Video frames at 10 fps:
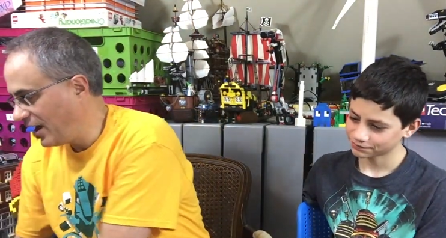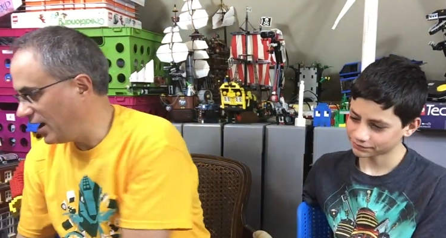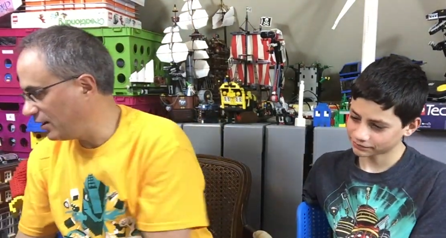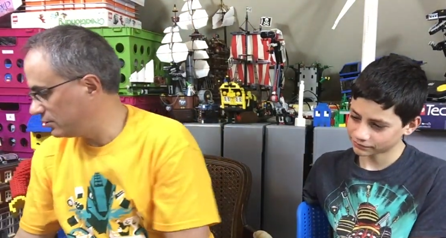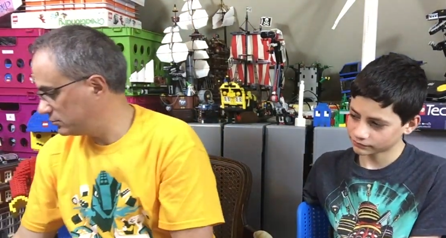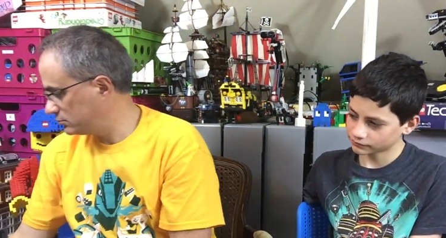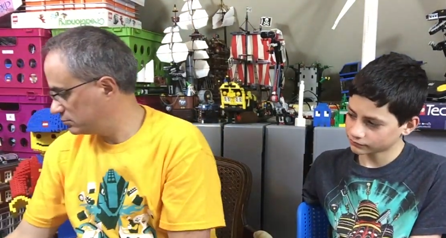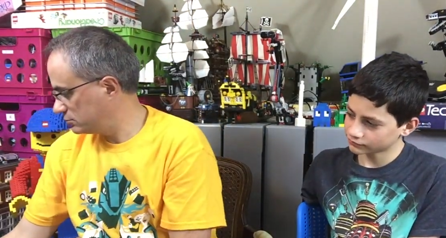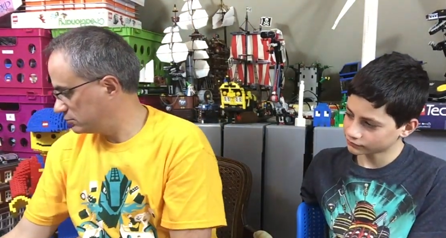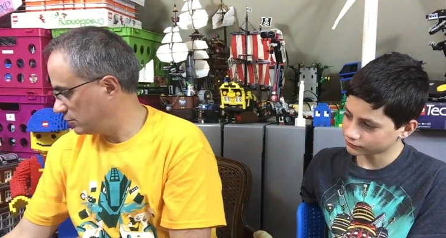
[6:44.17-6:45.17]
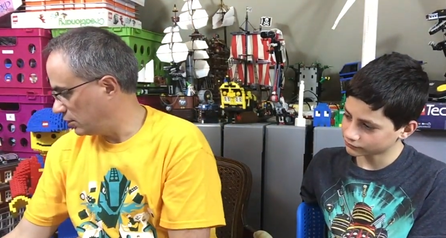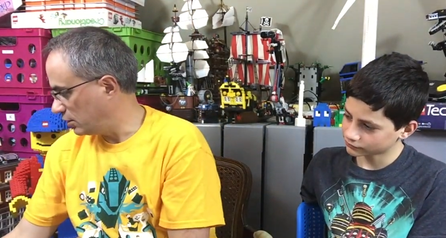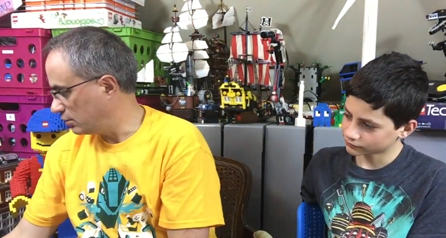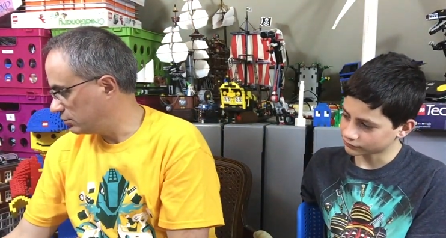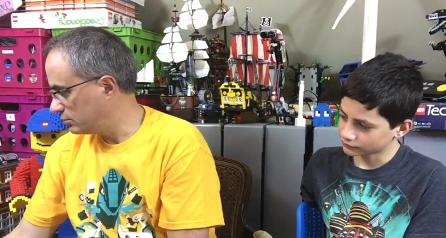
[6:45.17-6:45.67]
Speaker 1: Uh,
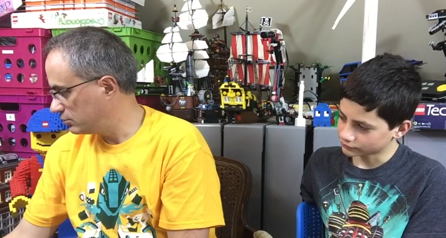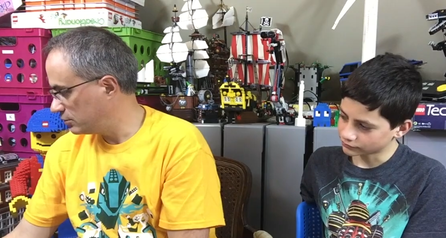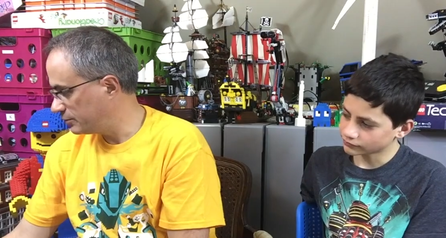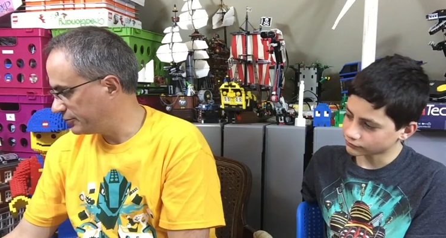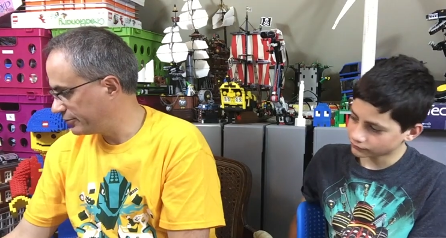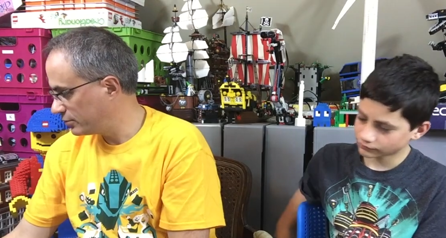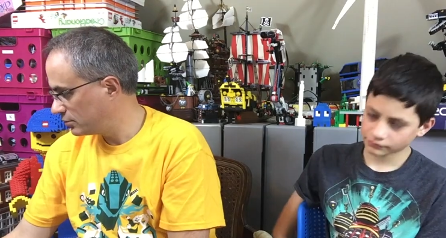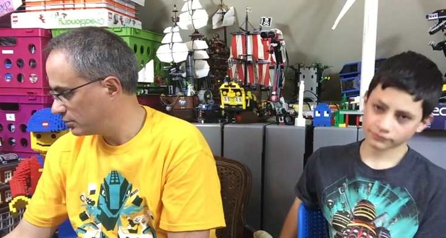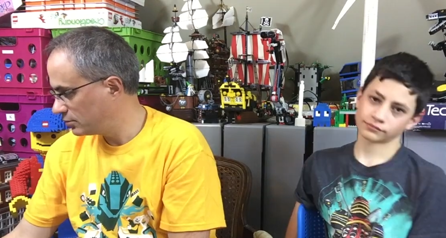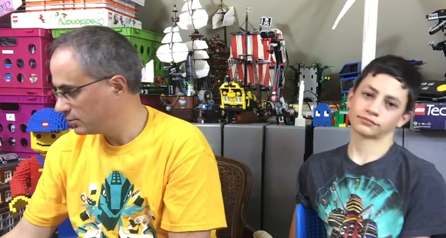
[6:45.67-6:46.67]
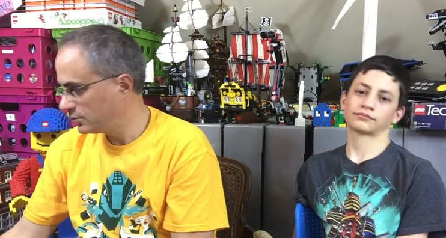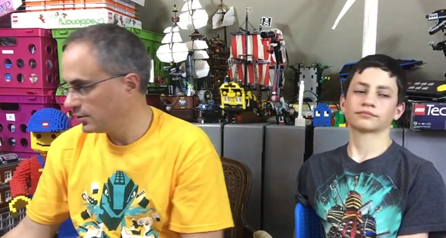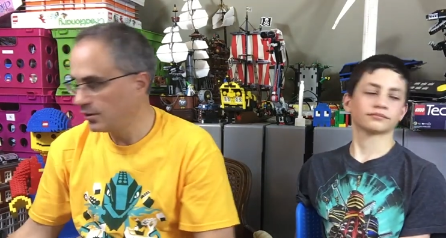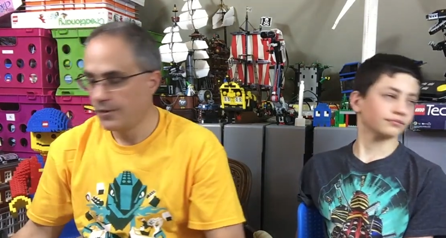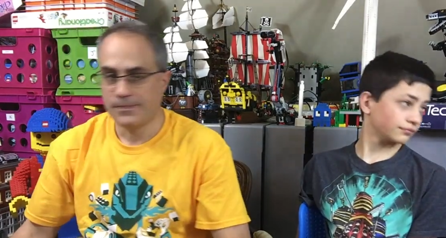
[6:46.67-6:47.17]
oh. Whoops.
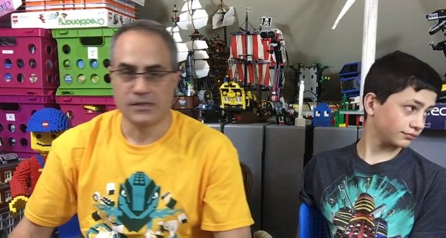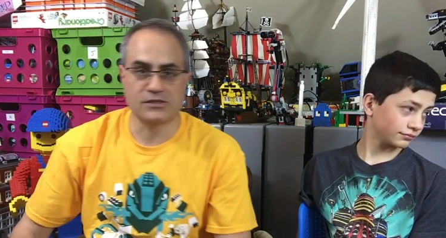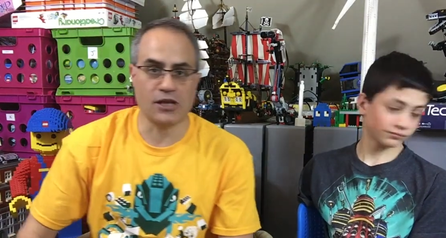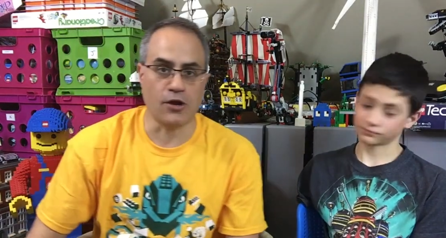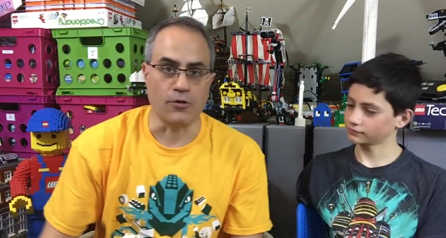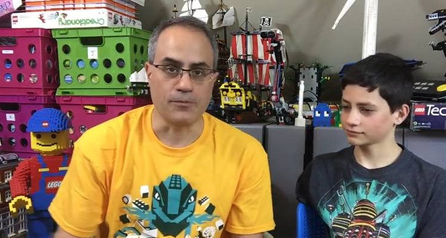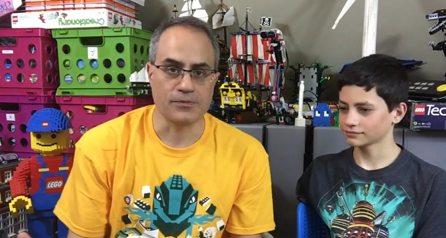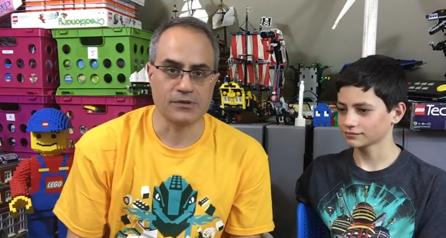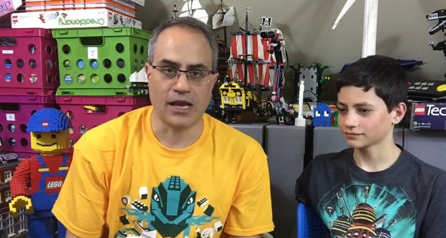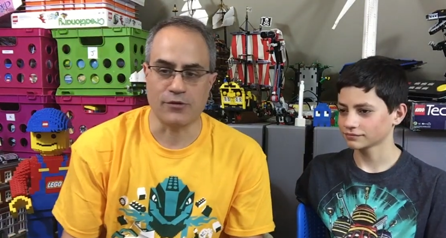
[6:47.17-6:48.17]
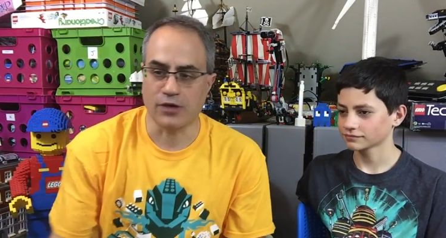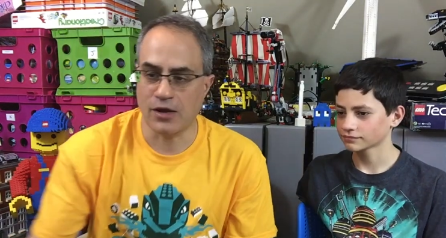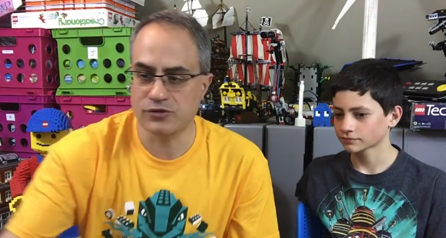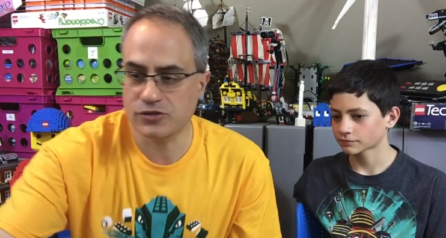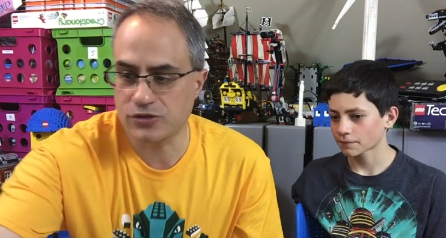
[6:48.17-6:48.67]
So, I, I
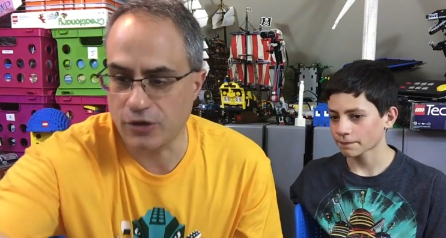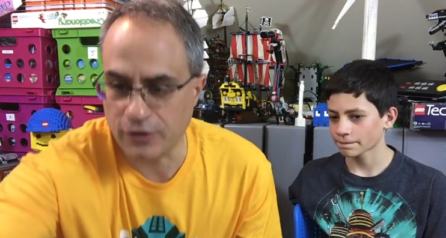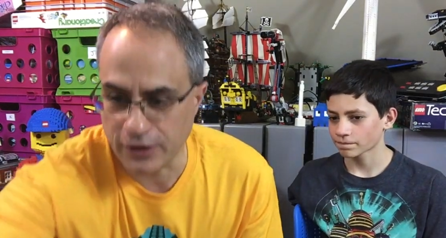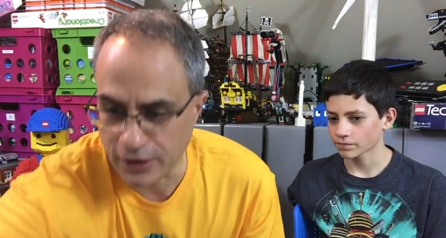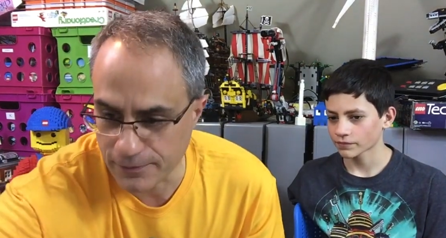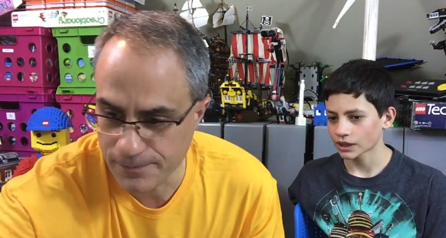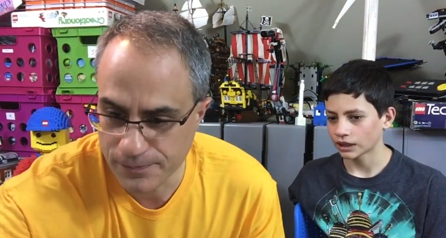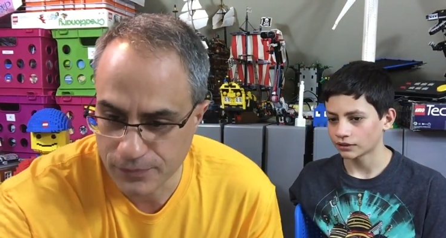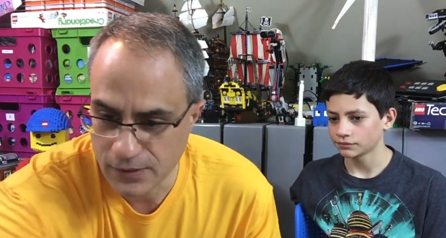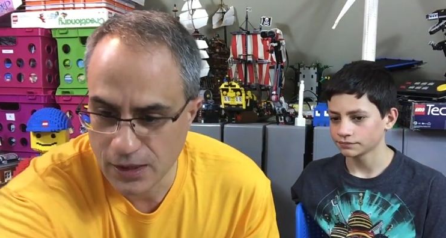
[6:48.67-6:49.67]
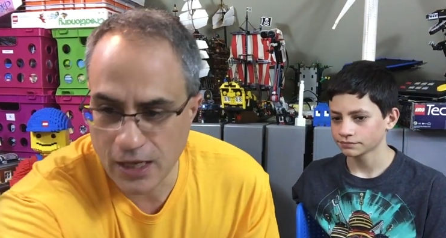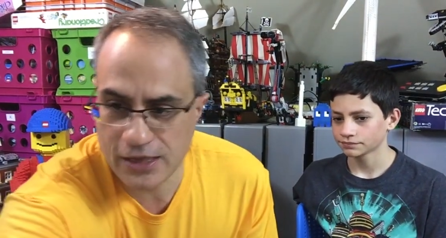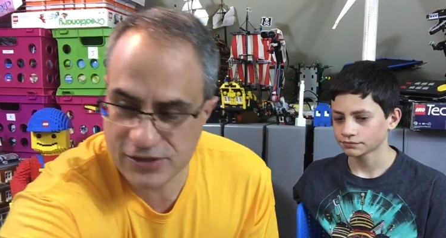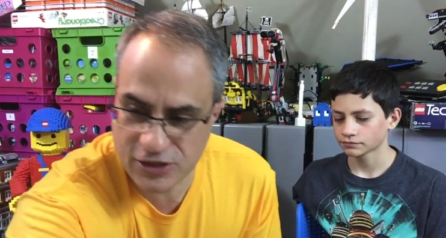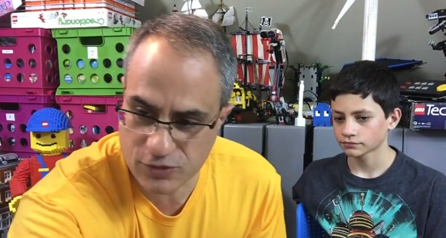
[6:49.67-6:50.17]
was just joking there.
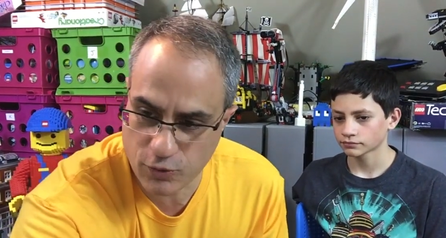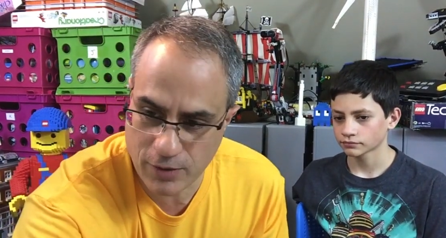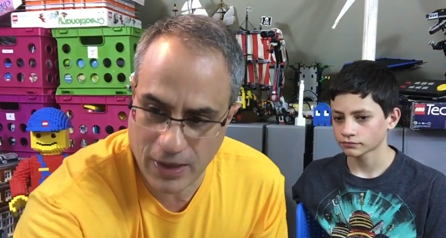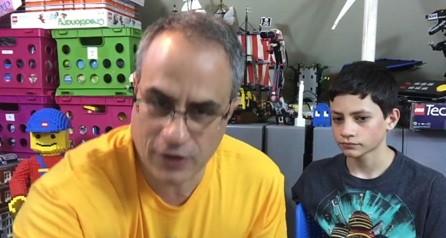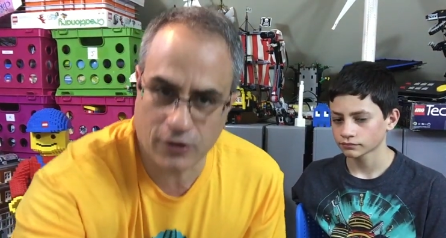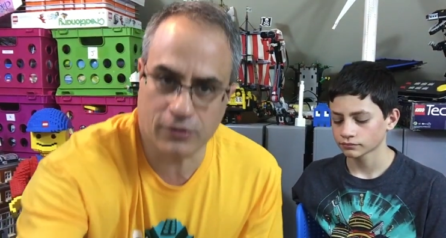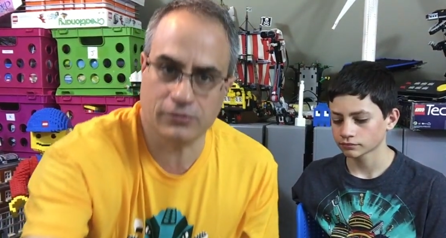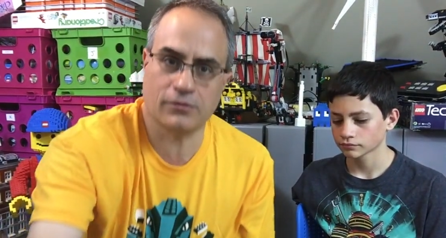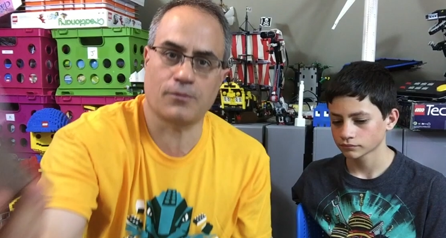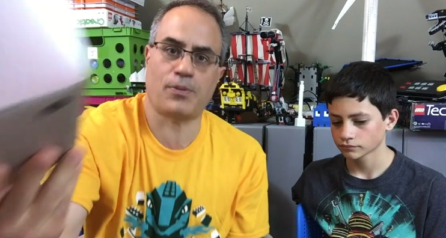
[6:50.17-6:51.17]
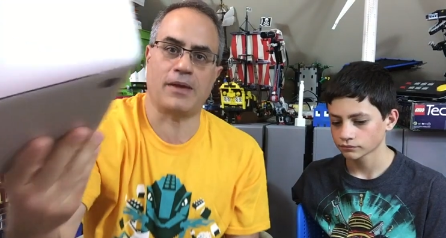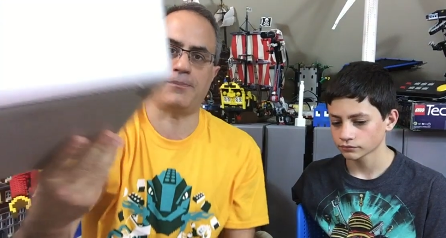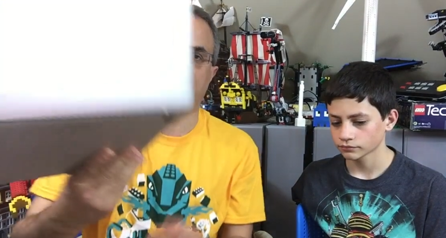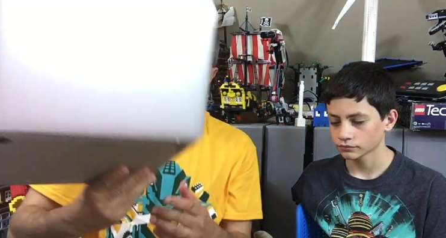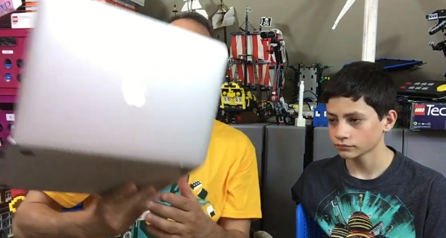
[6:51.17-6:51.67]
It's just one of my little pet
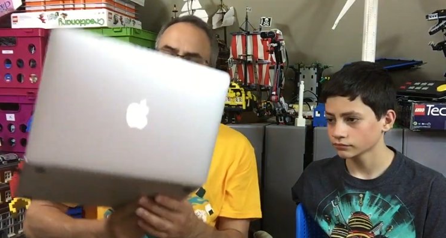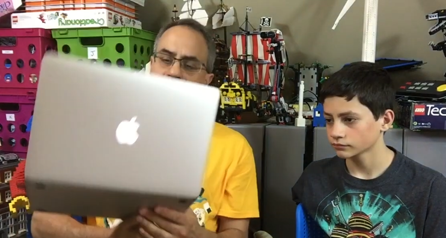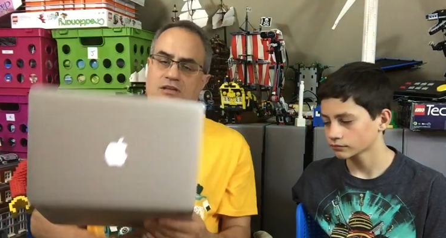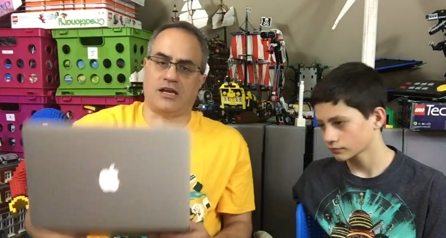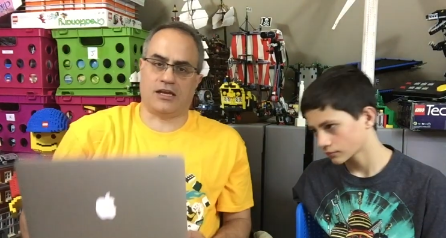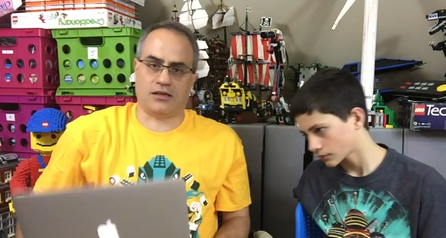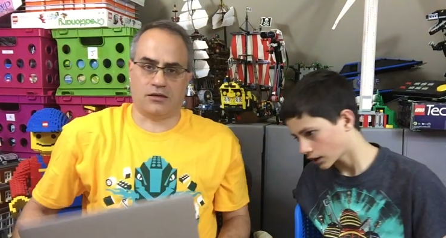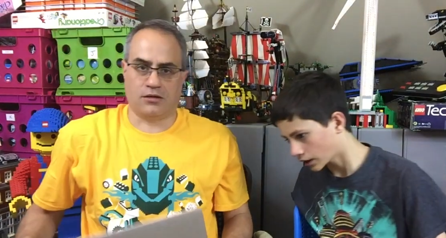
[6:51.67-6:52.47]
peeves It's like